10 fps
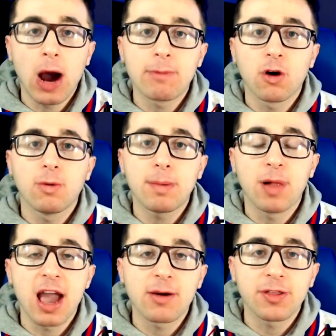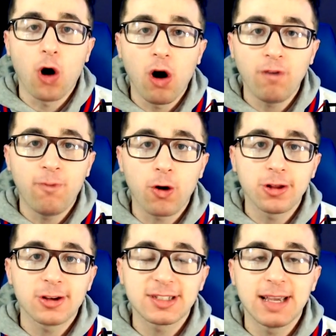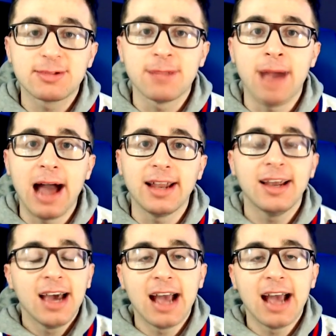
and we will be playing with all 4 of those teams in Madden